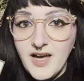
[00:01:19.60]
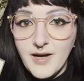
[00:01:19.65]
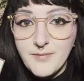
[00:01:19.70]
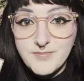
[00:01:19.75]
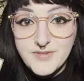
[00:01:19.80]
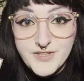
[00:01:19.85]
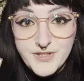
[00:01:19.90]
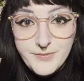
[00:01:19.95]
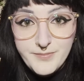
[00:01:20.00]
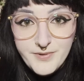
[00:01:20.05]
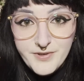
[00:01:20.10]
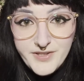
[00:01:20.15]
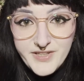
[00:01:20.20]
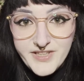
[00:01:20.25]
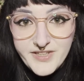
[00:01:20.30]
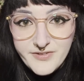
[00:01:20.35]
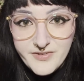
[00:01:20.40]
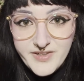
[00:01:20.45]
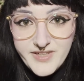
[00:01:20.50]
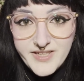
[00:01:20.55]
I'm super
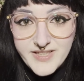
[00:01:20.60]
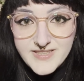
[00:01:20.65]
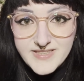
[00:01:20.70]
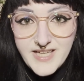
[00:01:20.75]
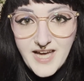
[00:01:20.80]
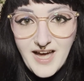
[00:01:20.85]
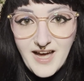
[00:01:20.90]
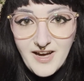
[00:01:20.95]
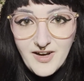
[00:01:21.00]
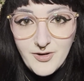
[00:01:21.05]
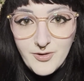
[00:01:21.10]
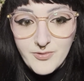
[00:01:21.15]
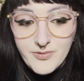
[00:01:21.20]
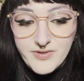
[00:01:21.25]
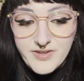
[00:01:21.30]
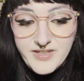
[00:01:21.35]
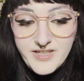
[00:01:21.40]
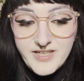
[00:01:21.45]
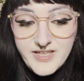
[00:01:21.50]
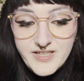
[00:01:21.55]
curious how
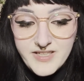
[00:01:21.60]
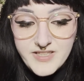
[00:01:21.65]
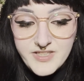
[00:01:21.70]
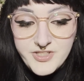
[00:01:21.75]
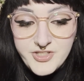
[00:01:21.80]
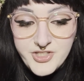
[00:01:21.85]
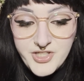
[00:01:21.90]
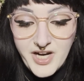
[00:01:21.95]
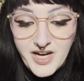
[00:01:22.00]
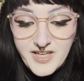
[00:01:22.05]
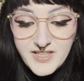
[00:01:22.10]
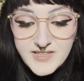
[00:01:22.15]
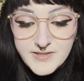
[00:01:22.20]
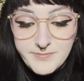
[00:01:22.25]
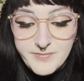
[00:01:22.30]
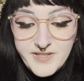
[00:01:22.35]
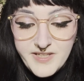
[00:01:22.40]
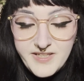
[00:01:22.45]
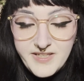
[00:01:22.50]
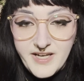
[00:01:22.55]
the
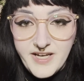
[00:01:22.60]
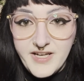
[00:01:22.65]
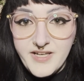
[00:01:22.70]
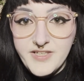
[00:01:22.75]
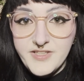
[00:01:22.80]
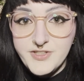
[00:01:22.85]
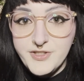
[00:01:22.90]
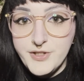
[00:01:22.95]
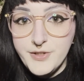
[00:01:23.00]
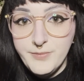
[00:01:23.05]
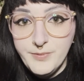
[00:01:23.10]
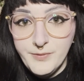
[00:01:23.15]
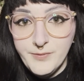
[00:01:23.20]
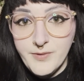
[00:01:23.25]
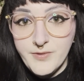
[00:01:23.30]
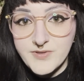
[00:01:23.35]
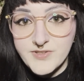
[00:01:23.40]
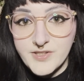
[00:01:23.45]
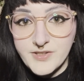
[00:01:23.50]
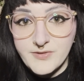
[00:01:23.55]
jasmine and
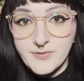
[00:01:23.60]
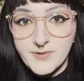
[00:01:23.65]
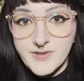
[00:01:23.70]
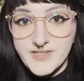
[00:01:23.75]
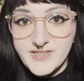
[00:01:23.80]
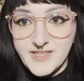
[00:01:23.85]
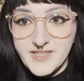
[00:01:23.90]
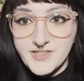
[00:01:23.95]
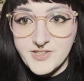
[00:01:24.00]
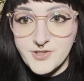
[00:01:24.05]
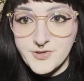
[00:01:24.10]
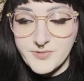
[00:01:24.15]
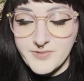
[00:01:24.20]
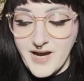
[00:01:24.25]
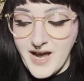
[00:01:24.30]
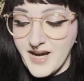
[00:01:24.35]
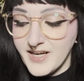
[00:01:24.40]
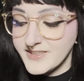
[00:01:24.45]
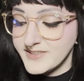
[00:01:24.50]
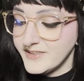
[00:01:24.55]
tuberose are going to
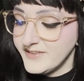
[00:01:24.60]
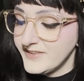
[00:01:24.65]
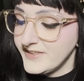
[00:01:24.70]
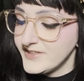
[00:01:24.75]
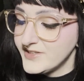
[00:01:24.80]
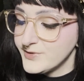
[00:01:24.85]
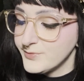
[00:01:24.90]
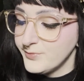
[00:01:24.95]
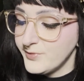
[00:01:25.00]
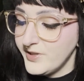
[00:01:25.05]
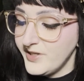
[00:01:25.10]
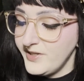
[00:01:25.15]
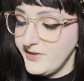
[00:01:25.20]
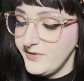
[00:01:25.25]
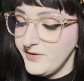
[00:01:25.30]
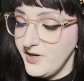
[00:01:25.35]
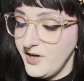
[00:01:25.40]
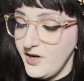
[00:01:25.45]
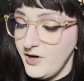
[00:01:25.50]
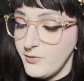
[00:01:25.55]
interact in this one,
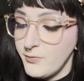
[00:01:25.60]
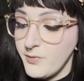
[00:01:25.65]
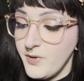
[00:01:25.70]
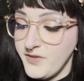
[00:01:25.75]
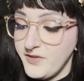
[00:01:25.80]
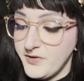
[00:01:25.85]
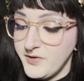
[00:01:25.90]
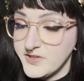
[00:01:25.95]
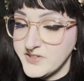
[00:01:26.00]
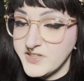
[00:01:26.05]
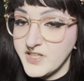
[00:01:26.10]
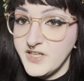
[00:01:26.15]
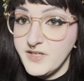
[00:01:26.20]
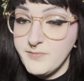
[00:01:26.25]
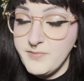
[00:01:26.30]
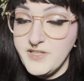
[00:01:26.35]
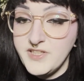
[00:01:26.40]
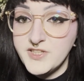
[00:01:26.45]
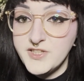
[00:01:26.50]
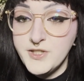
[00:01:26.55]
whether it's going to
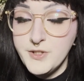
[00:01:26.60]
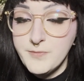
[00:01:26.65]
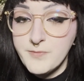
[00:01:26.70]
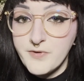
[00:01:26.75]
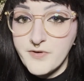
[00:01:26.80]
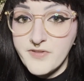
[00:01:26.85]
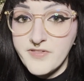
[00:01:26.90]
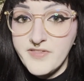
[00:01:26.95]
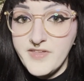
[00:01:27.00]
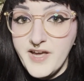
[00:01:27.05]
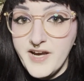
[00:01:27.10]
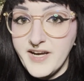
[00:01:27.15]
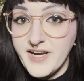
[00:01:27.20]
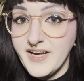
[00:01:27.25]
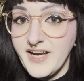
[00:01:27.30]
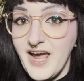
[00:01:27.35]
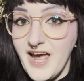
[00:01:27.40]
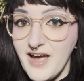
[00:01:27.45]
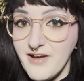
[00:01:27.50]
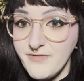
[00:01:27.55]
be super thick and
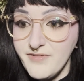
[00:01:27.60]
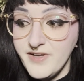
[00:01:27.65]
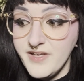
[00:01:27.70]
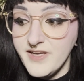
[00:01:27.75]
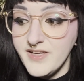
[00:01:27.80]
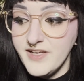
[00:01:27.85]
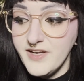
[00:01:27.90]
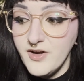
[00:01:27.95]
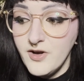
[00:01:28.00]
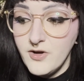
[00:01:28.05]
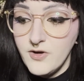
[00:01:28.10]
heavy